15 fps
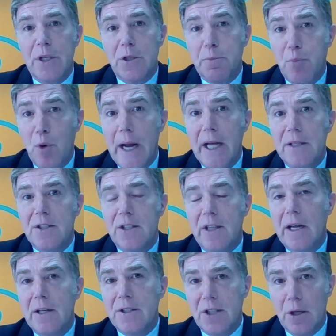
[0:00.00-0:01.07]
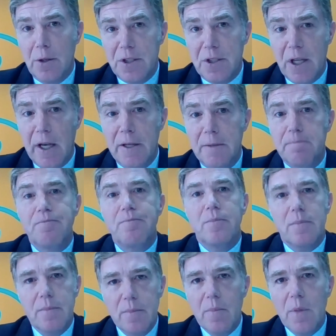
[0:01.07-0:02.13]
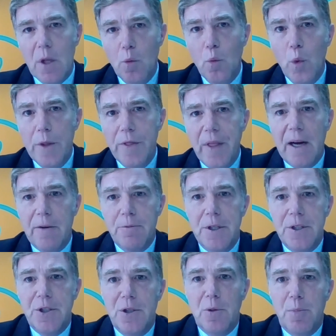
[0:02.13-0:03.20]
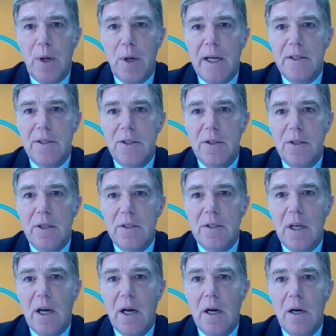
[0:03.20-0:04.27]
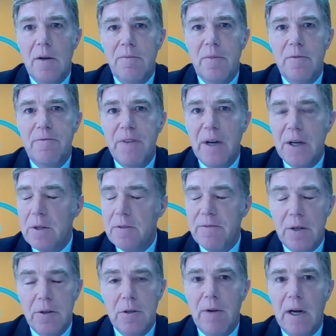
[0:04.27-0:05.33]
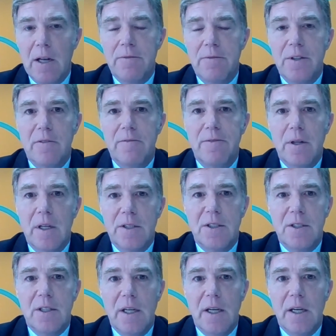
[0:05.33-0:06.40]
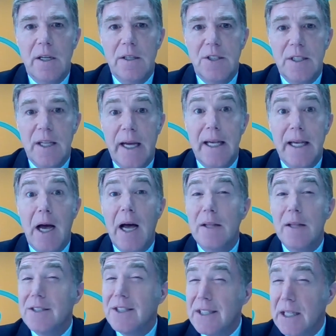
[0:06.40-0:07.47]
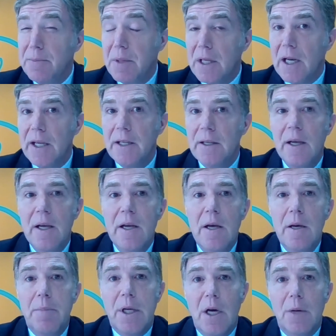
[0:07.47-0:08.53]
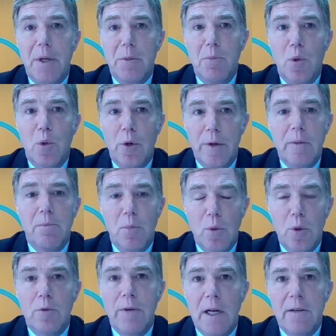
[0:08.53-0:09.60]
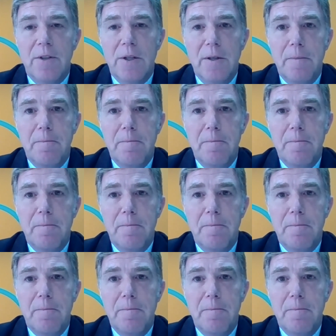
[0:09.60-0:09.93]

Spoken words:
brands then associate with that regional brand, that are very, very relevant for us today, and seemingly becoming more relevant.